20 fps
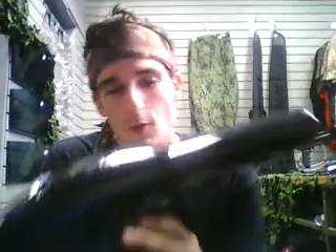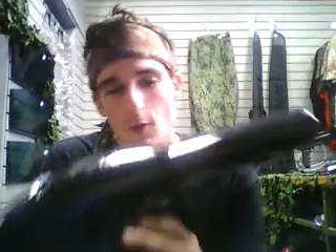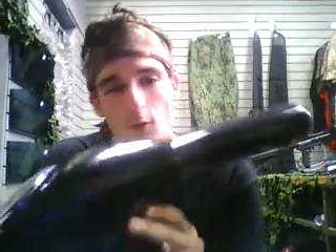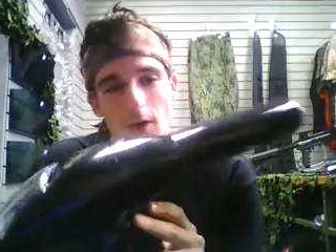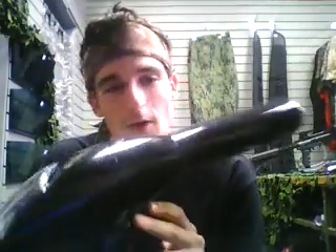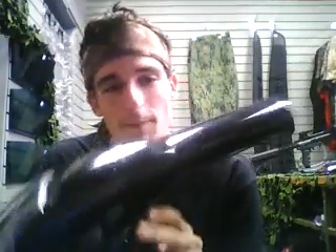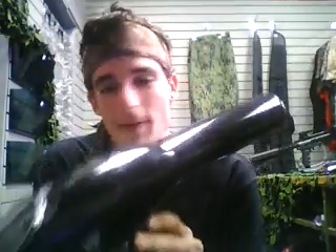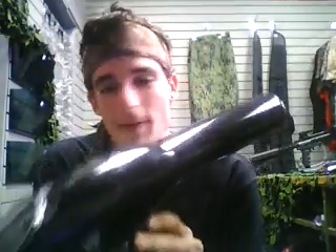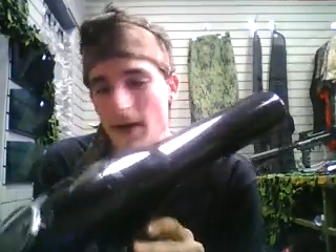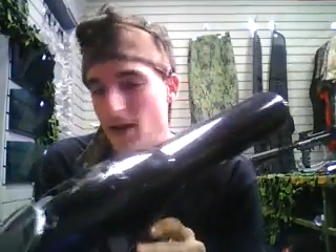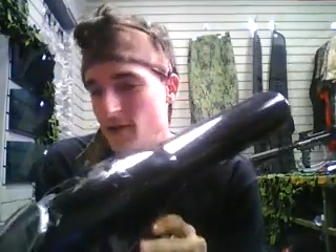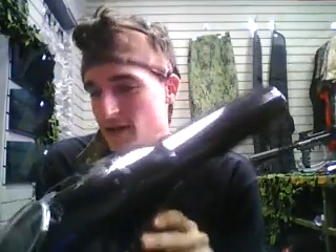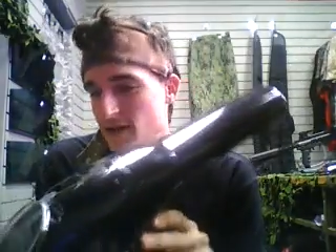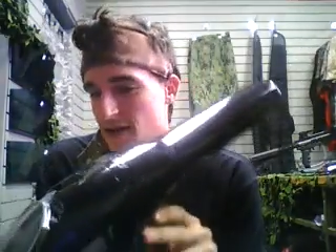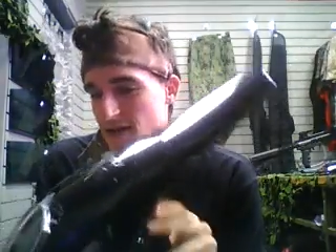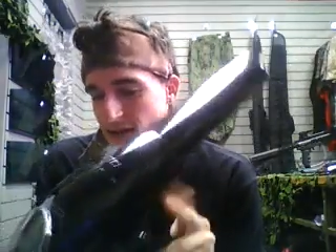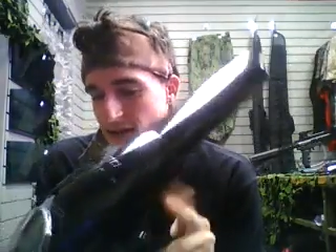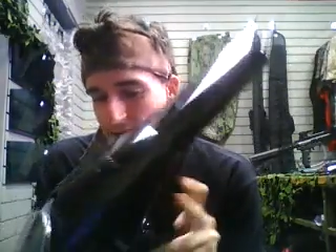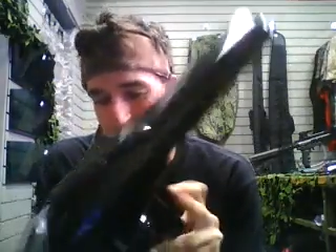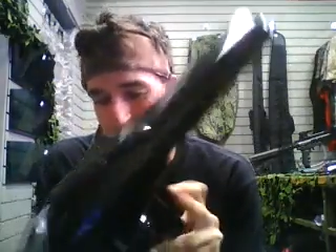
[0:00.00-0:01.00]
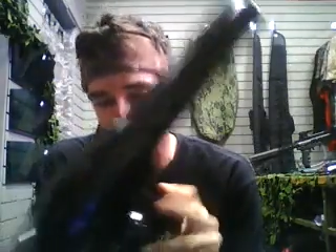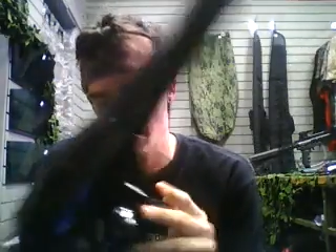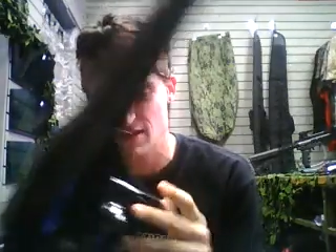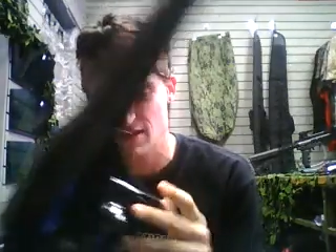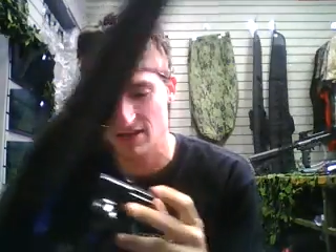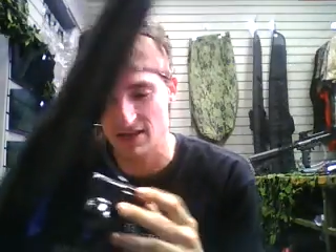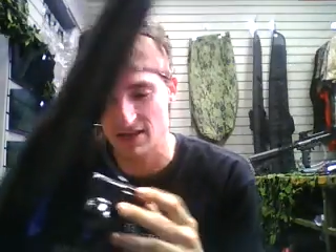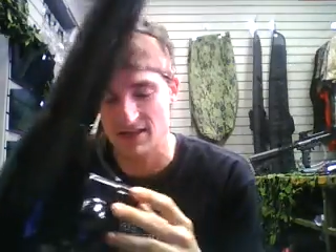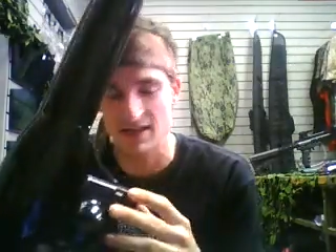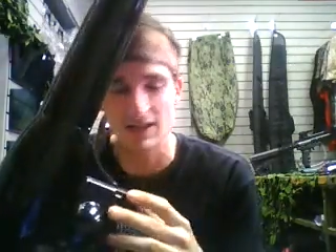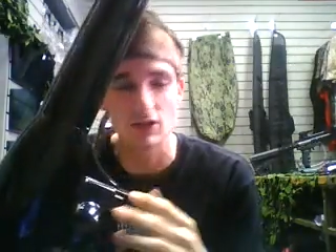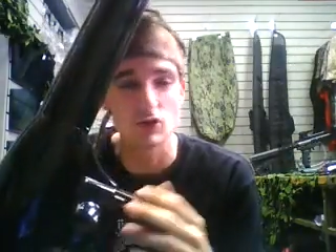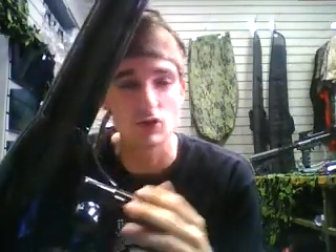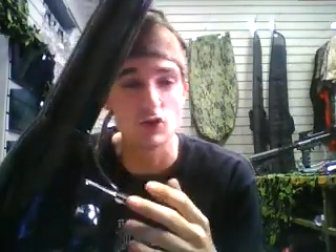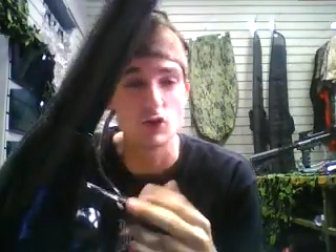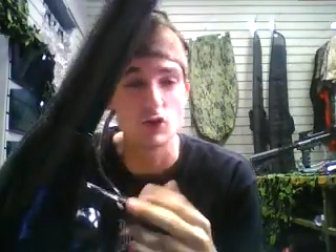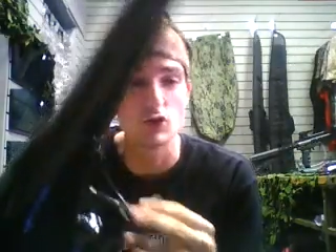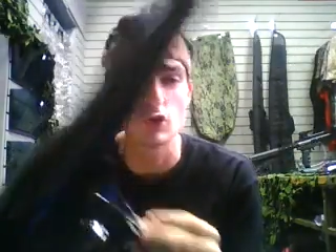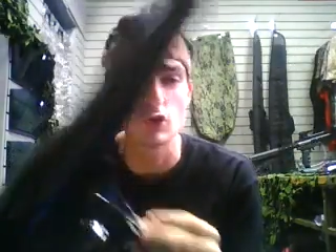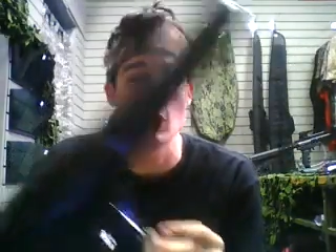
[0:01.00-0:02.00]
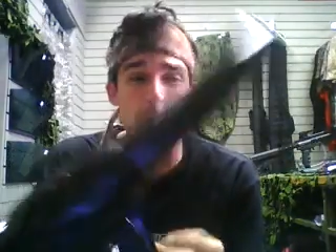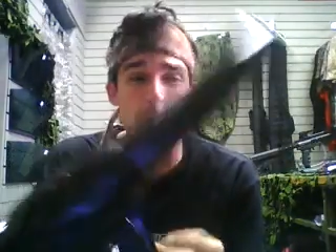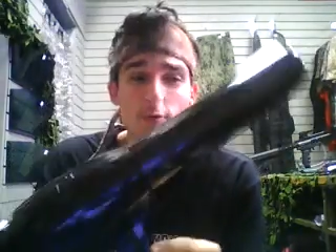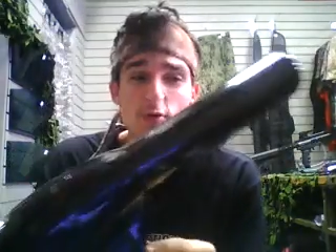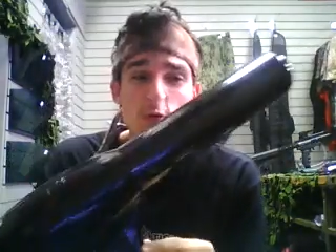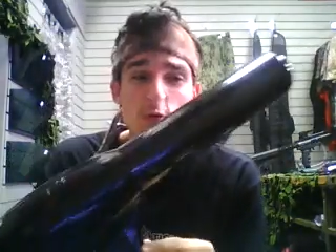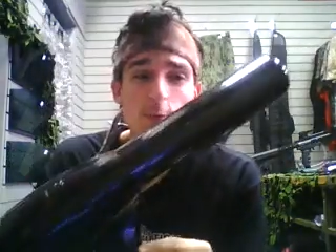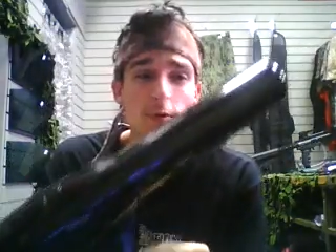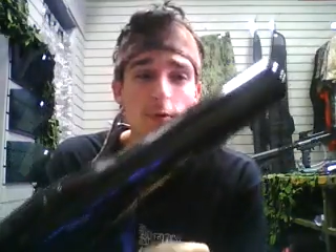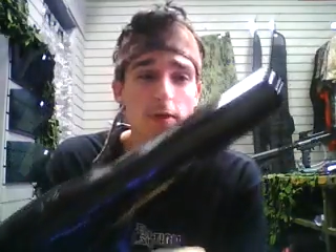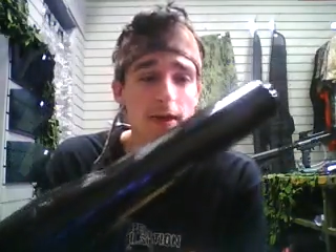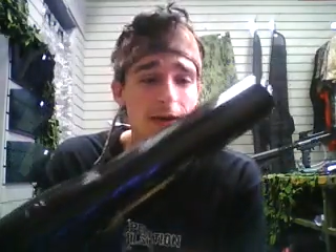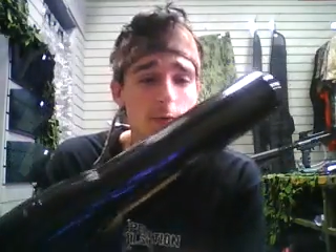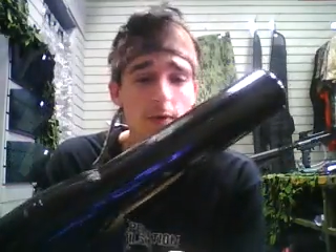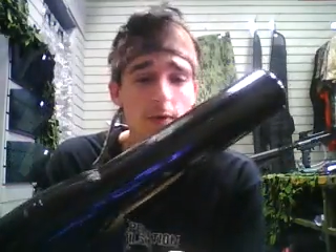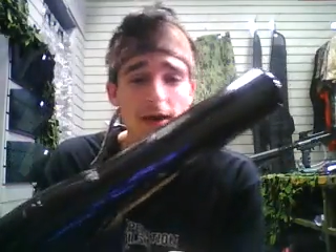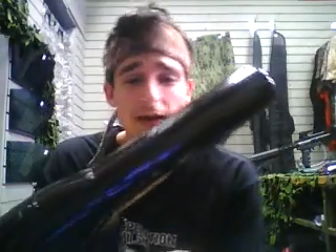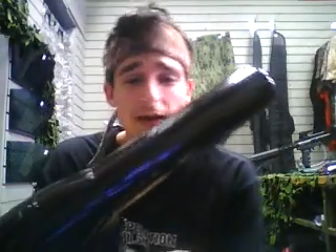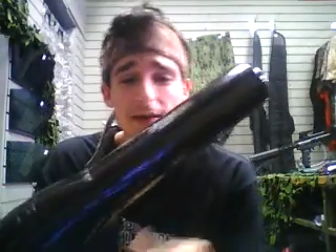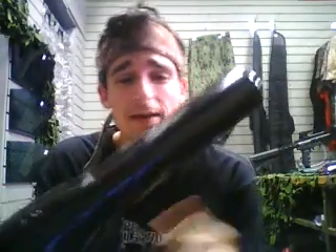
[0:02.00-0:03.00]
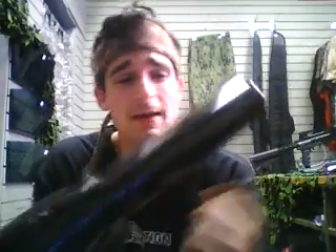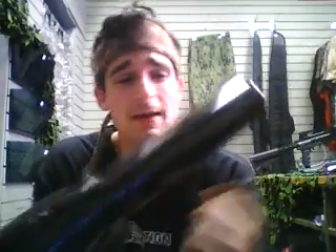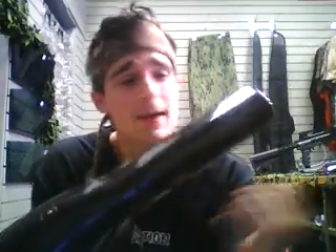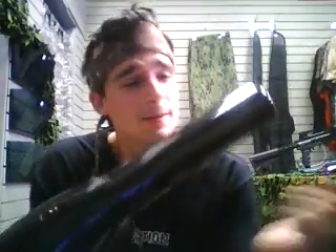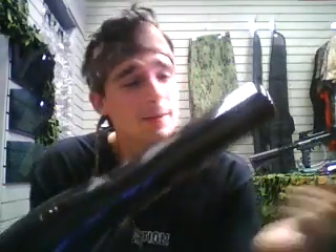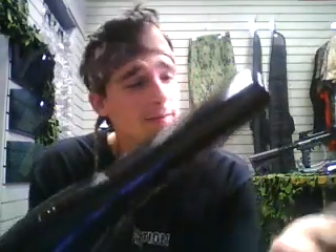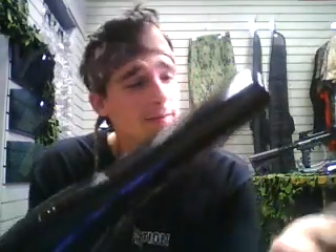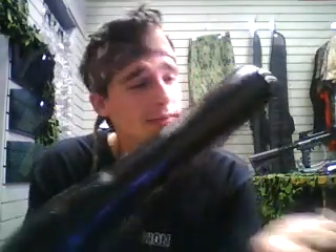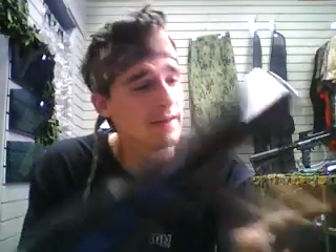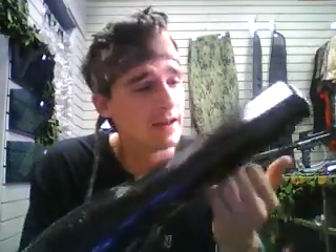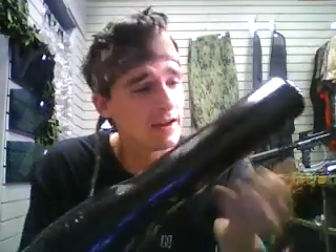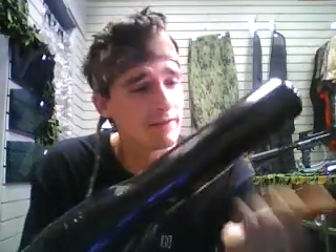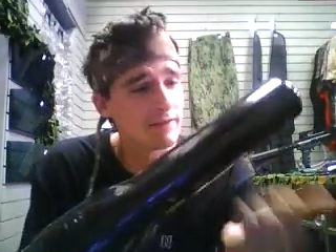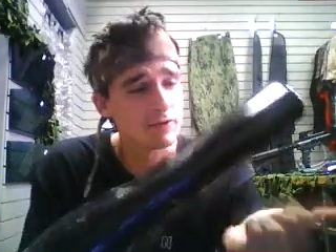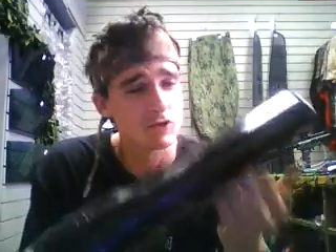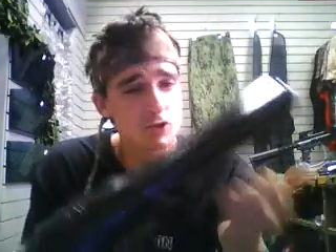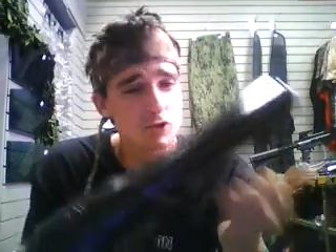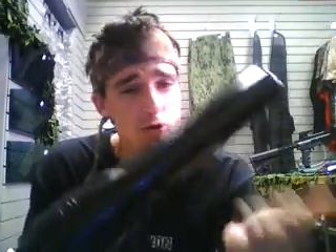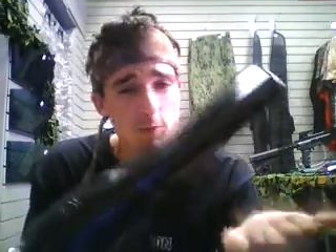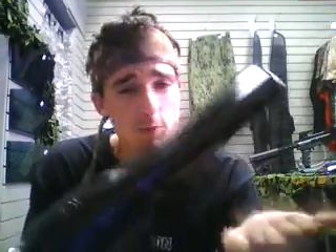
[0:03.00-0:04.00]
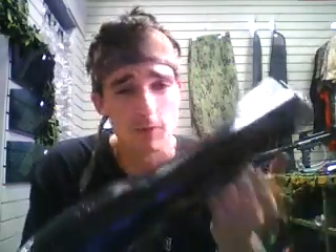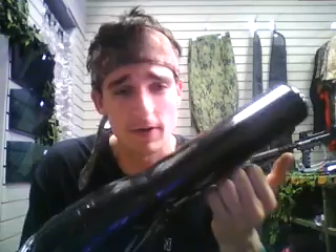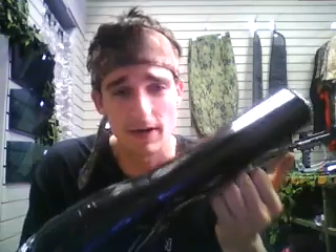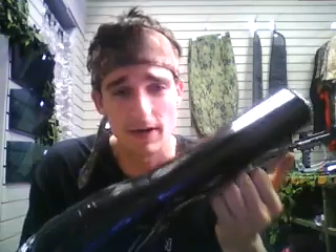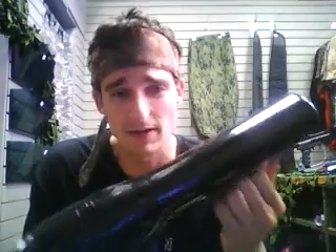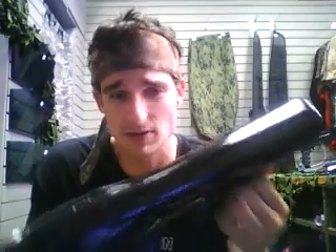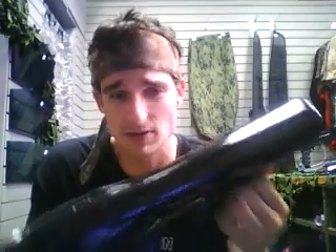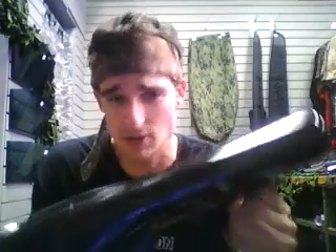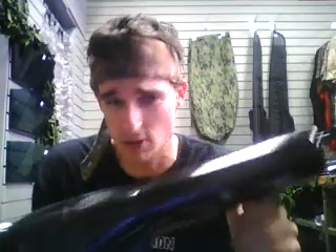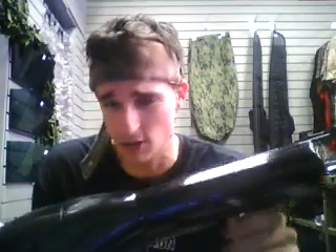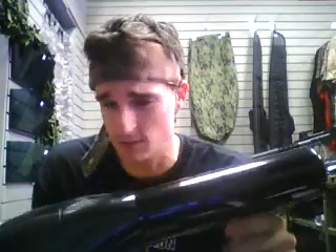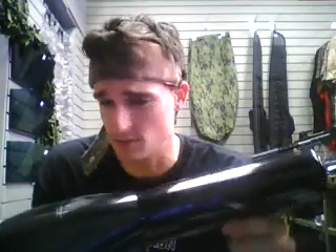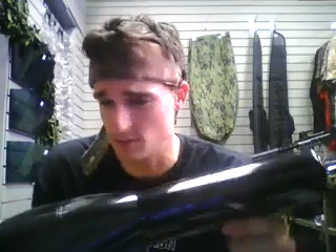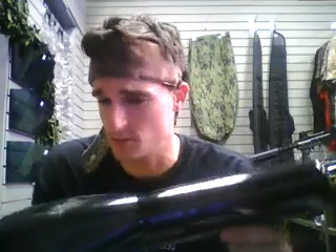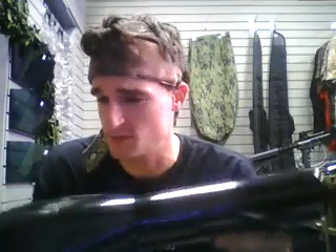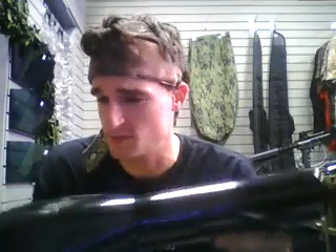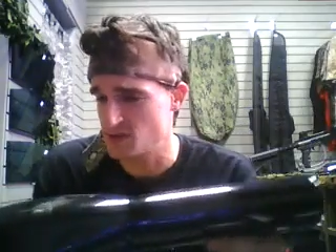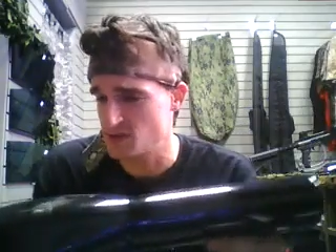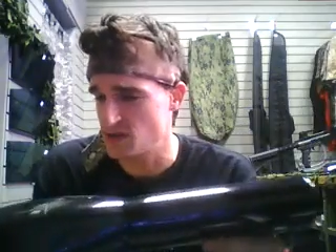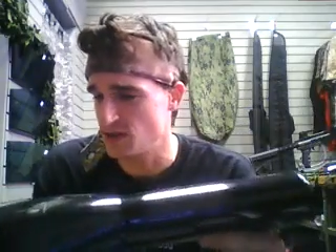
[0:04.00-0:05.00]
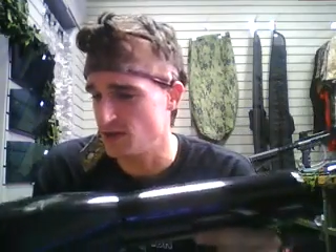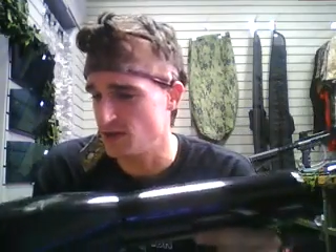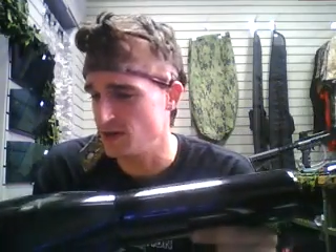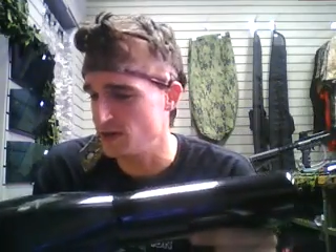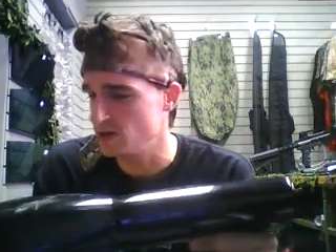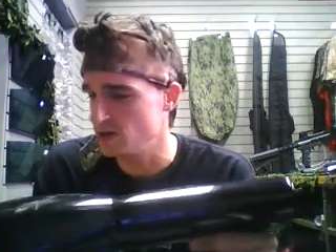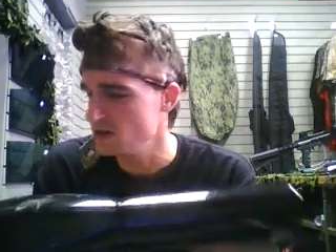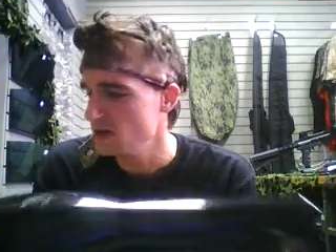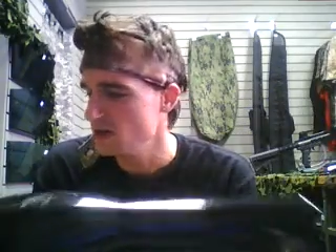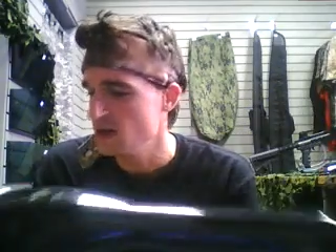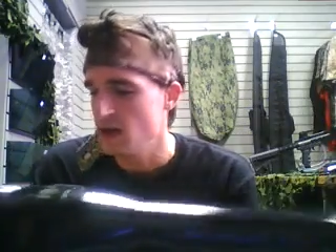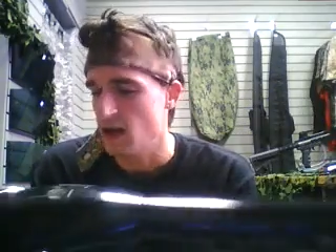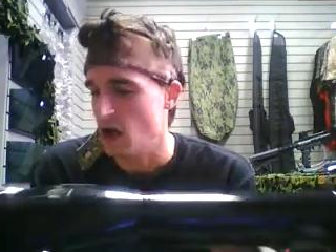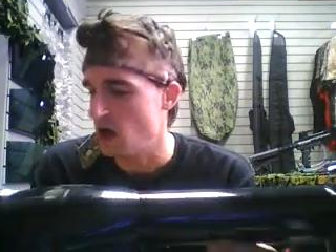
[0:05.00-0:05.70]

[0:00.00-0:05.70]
1 pound 8 ounces, this thing is super lightweight, made out of a super nice durable material.